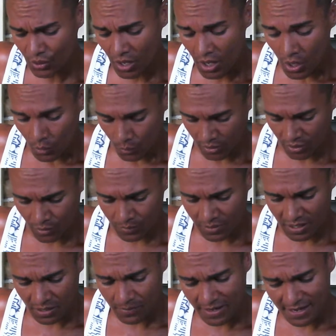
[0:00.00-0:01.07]
will be, but
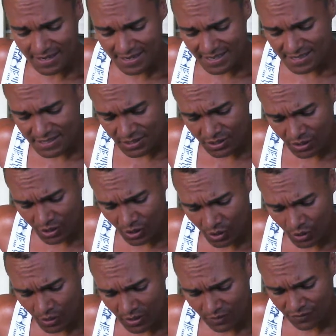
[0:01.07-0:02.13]
I need to know
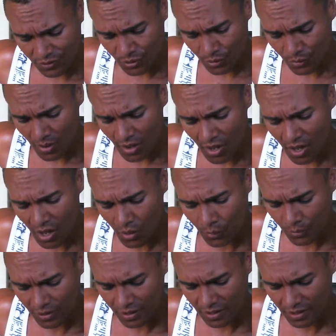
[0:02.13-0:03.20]
if you are
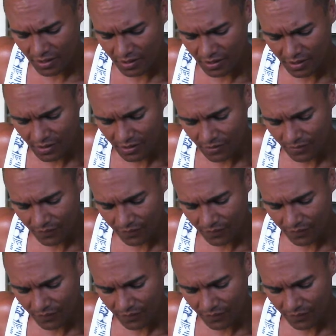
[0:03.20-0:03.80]
real.